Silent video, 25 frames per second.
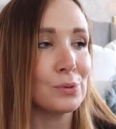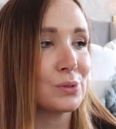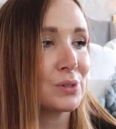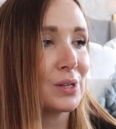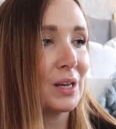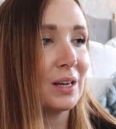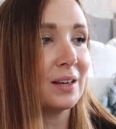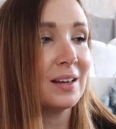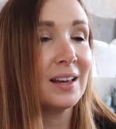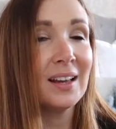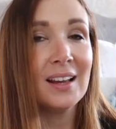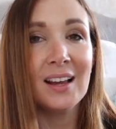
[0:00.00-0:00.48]

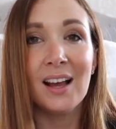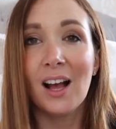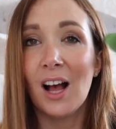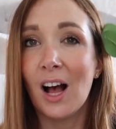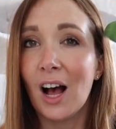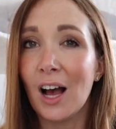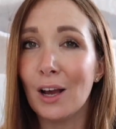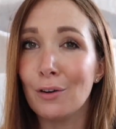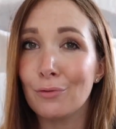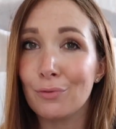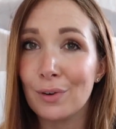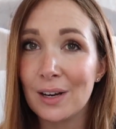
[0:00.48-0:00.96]
So
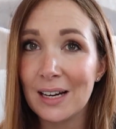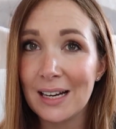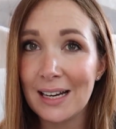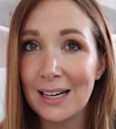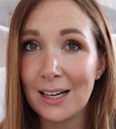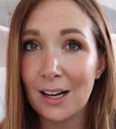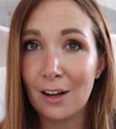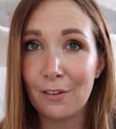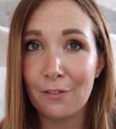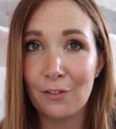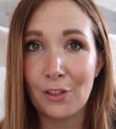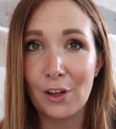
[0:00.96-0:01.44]
I really
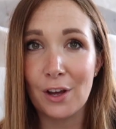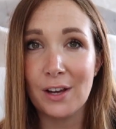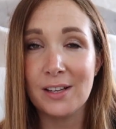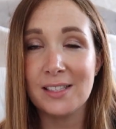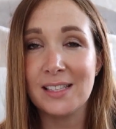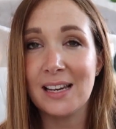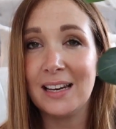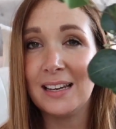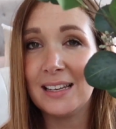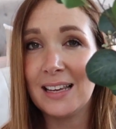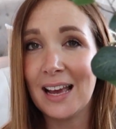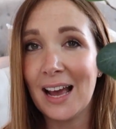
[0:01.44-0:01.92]
love
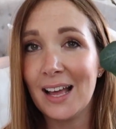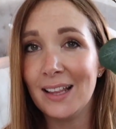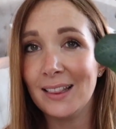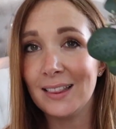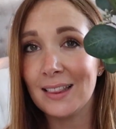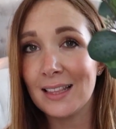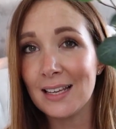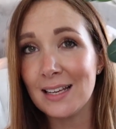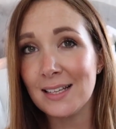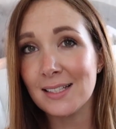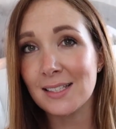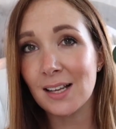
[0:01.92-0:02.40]
those, and again,
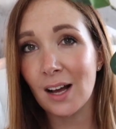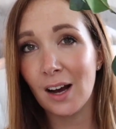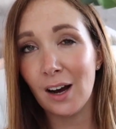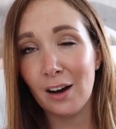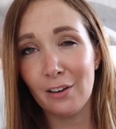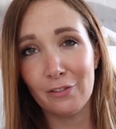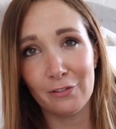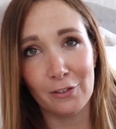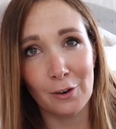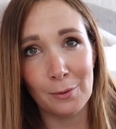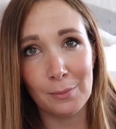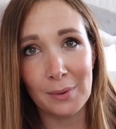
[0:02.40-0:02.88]
these
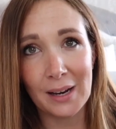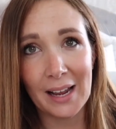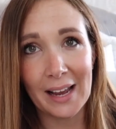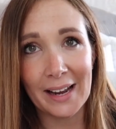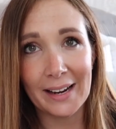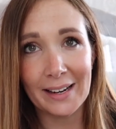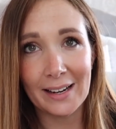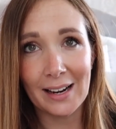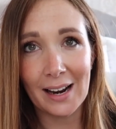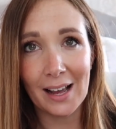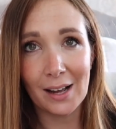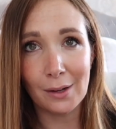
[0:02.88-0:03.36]
are from
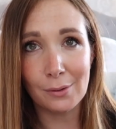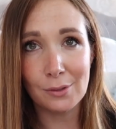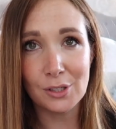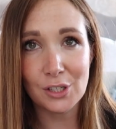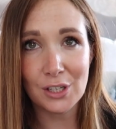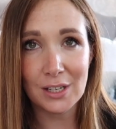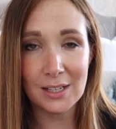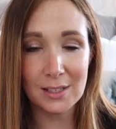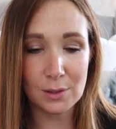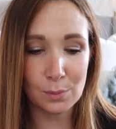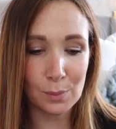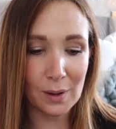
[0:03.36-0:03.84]
Layered
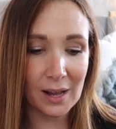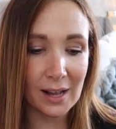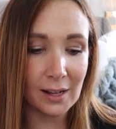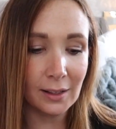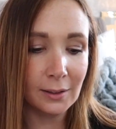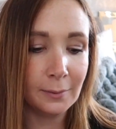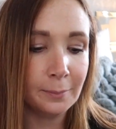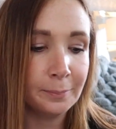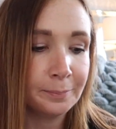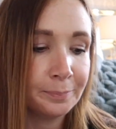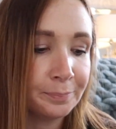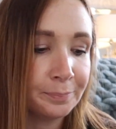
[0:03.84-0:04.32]
Lounge as well.